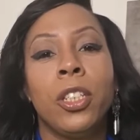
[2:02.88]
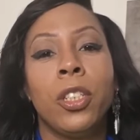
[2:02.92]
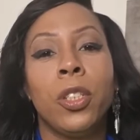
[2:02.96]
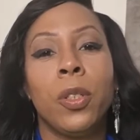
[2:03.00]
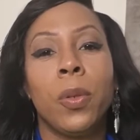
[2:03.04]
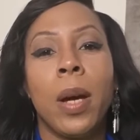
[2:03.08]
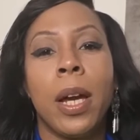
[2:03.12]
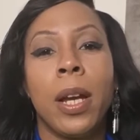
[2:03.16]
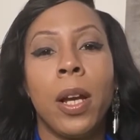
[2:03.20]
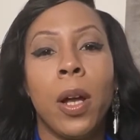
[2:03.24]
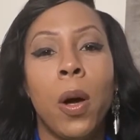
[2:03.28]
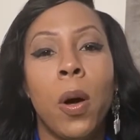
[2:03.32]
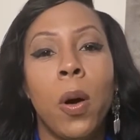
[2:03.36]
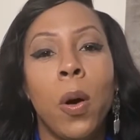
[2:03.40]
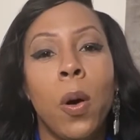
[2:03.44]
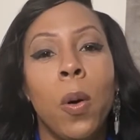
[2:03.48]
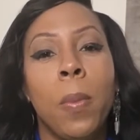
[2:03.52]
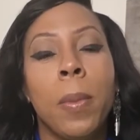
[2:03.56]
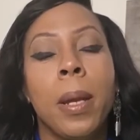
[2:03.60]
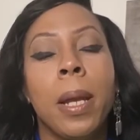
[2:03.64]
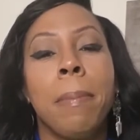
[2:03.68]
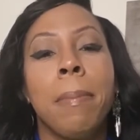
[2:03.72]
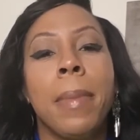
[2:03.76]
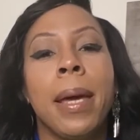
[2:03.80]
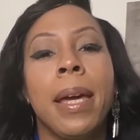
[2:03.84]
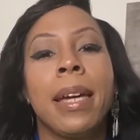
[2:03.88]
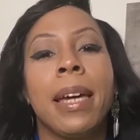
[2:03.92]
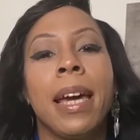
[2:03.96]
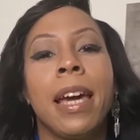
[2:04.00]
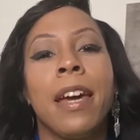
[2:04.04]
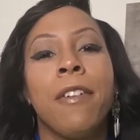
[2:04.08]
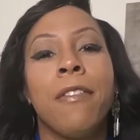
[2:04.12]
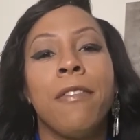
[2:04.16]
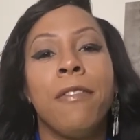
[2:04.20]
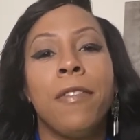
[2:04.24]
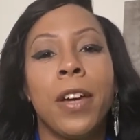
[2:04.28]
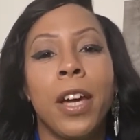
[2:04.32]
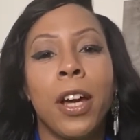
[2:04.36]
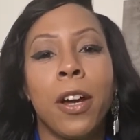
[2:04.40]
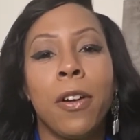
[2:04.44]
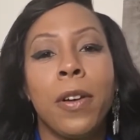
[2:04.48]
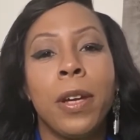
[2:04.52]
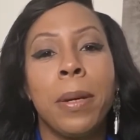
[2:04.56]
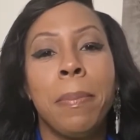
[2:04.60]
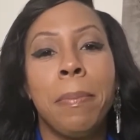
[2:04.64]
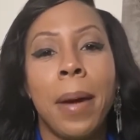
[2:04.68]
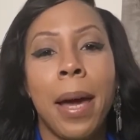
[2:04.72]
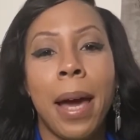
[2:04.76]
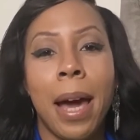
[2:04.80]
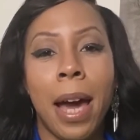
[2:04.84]
do at home and make a
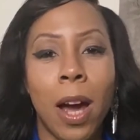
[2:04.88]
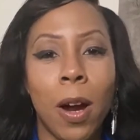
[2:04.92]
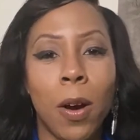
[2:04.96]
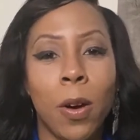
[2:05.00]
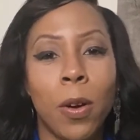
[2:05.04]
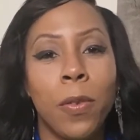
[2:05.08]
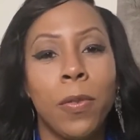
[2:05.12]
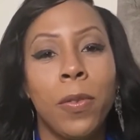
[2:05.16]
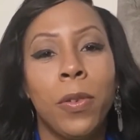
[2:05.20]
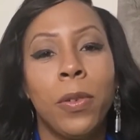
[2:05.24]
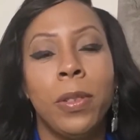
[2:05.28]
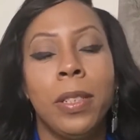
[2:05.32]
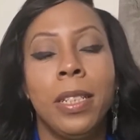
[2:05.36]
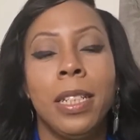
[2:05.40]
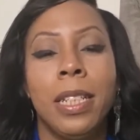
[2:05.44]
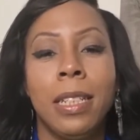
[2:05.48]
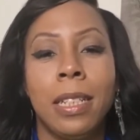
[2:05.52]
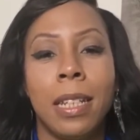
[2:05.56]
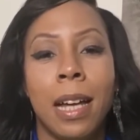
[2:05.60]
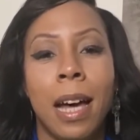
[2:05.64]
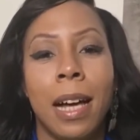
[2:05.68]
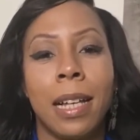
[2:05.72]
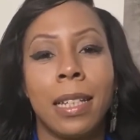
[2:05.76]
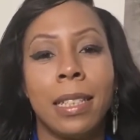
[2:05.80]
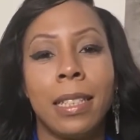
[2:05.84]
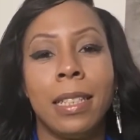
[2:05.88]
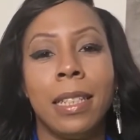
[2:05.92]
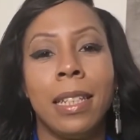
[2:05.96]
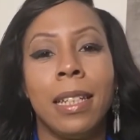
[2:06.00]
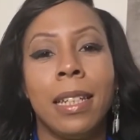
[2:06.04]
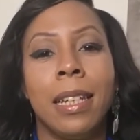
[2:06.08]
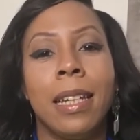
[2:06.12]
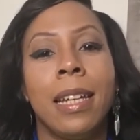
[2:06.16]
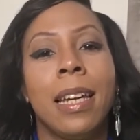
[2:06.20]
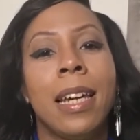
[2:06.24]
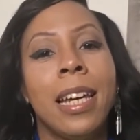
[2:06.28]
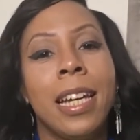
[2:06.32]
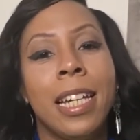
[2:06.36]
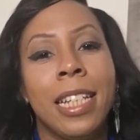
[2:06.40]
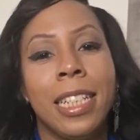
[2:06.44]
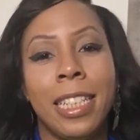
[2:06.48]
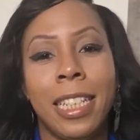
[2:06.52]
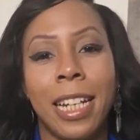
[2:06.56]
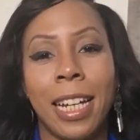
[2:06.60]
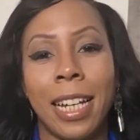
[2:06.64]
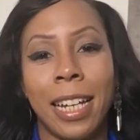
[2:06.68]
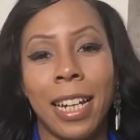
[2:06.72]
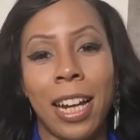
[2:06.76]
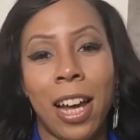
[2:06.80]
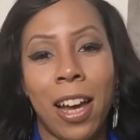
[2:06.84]
very powerful detox tea.
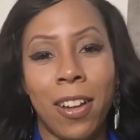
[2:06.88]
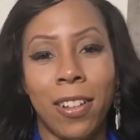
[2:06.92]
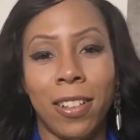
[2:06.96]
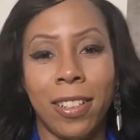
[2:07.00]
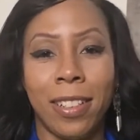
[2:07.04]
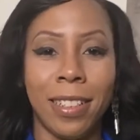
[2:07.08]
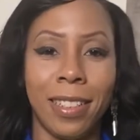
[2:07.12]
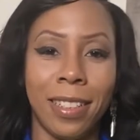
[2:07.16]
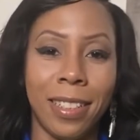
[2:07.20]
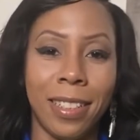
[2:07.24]
Check it out.